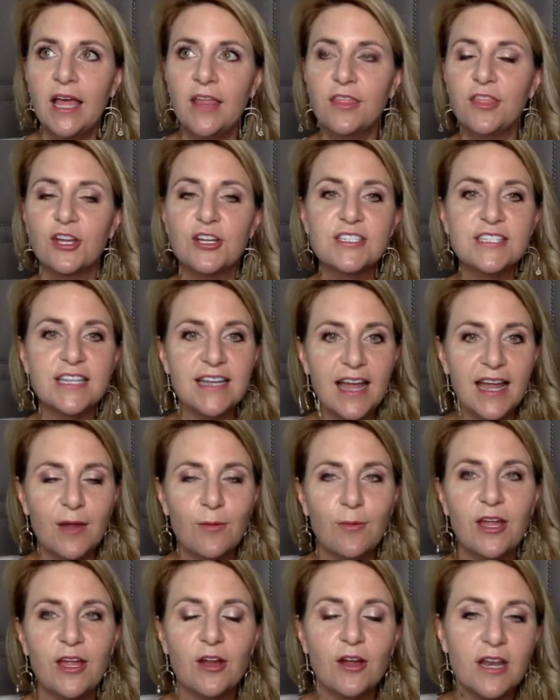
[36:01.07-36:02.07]
Thursday night,
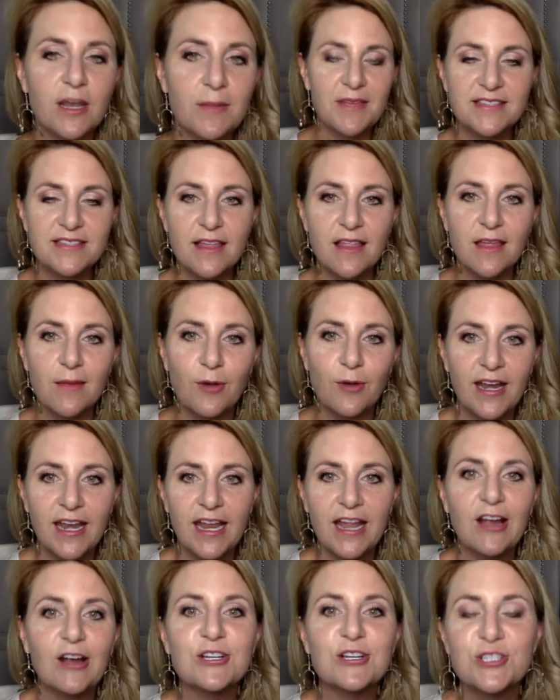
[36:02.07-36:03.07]
we are going
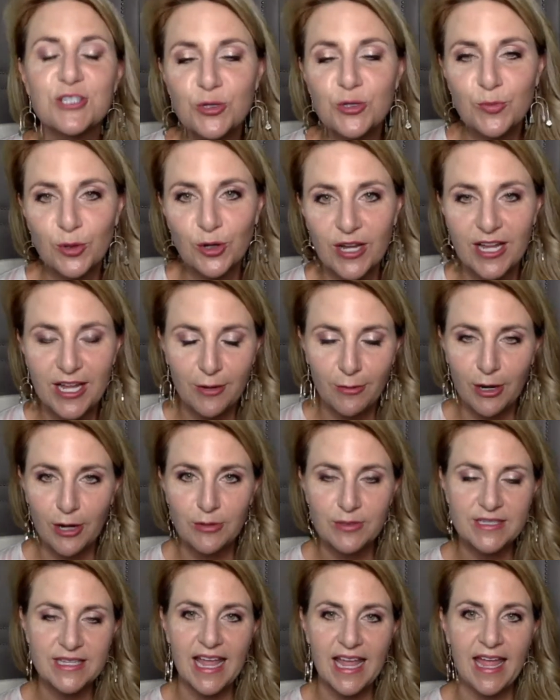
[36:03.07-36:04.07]
celebrating our
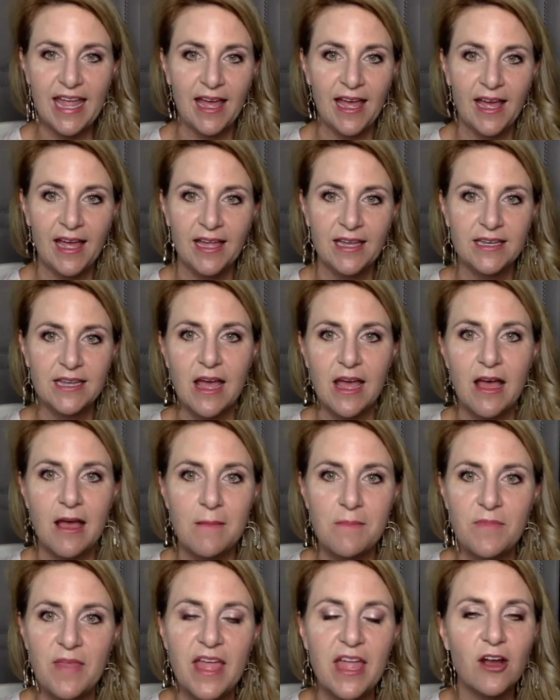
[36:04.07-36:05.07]
superheroes, and
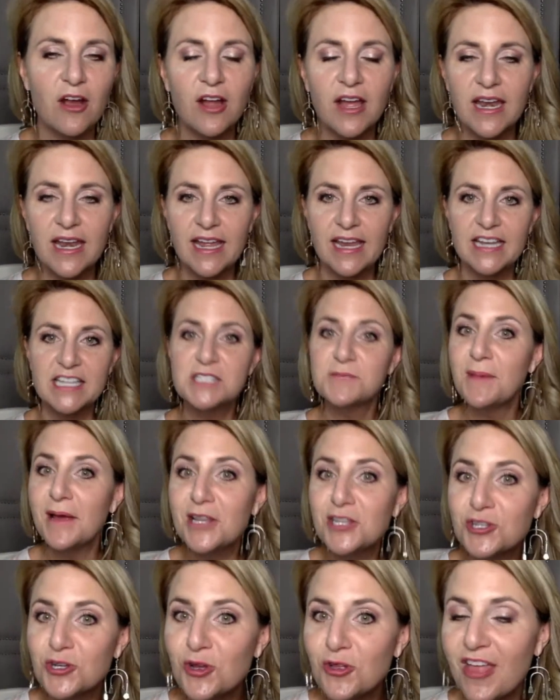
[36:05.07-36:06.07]
um, they are going to get a
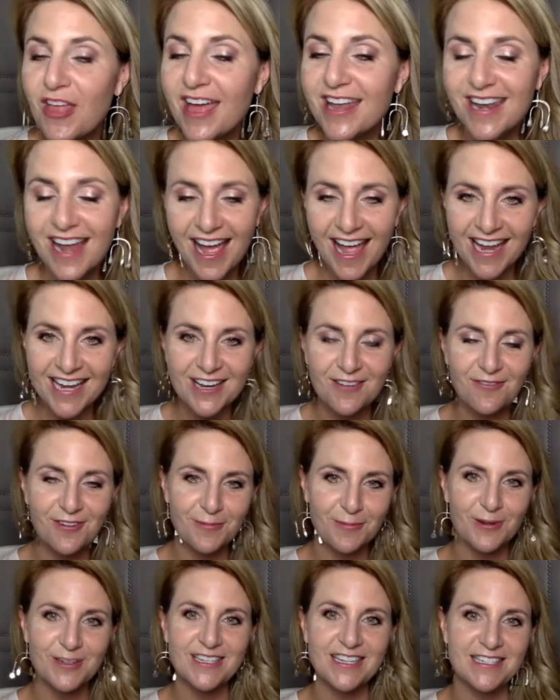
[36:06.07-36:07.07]
special that night for
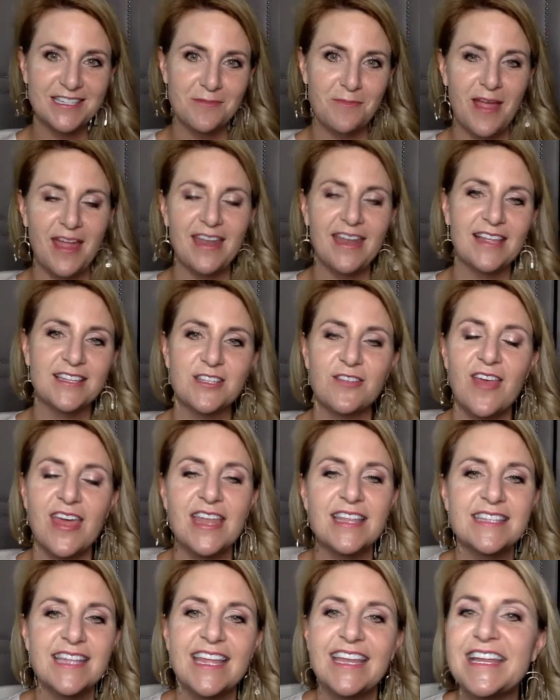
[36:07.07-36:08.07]
participating. So that
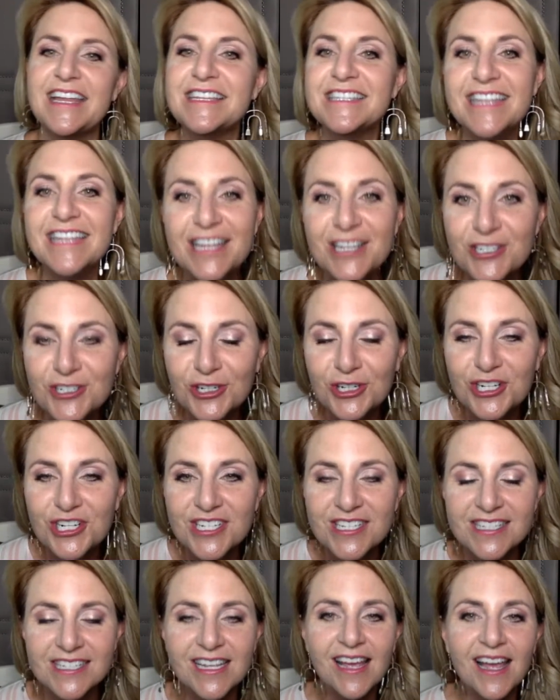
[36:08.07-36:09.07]
is any
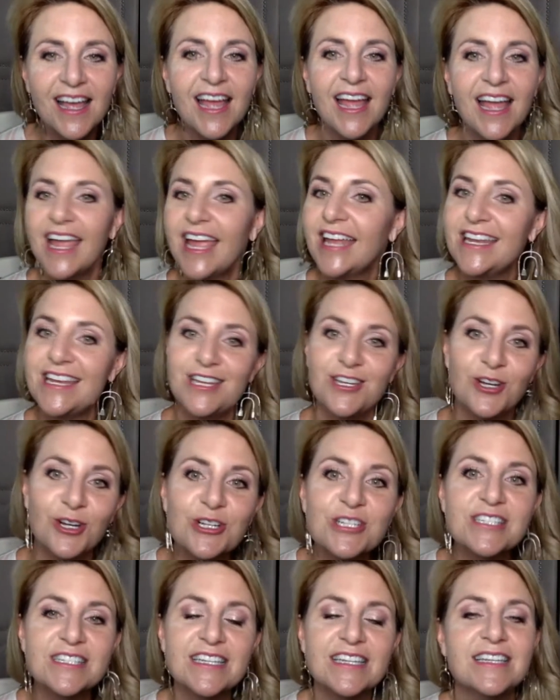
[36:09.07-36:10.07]
teachers, any
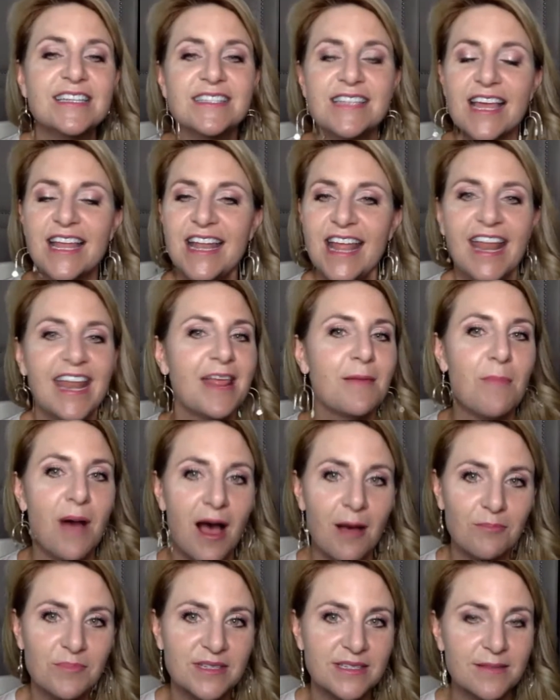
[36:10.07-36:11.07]
nurses, and any
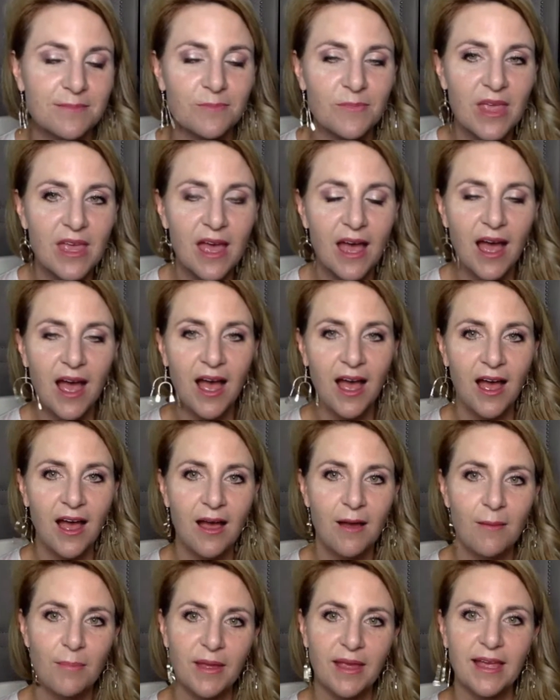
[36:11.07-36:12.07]
moms,
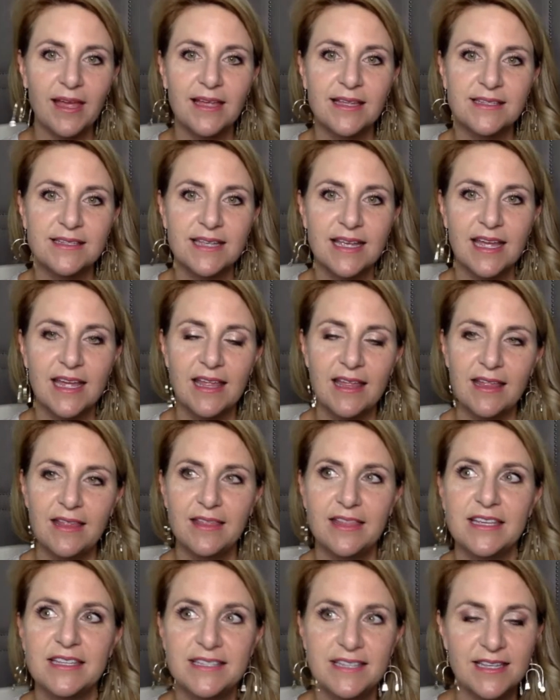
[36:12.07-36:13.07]
um, because
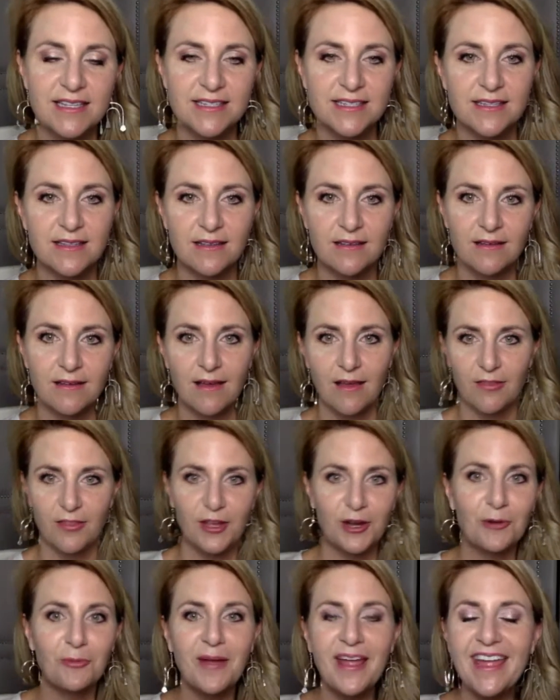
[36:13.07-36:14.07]
this is
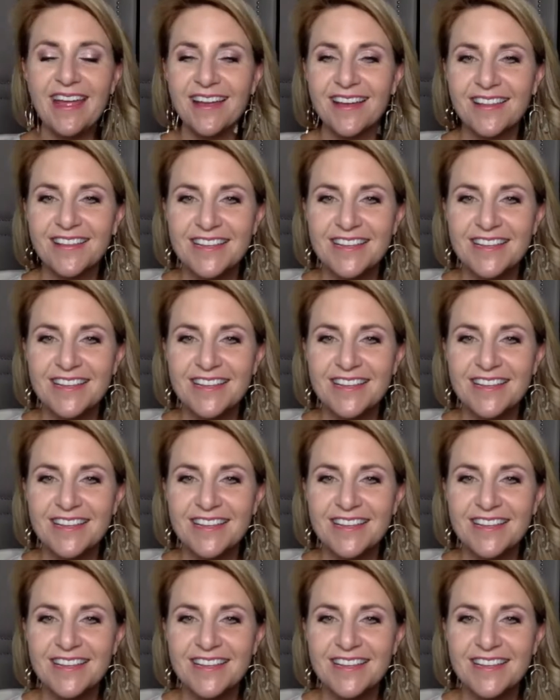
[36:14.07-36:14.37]
their week.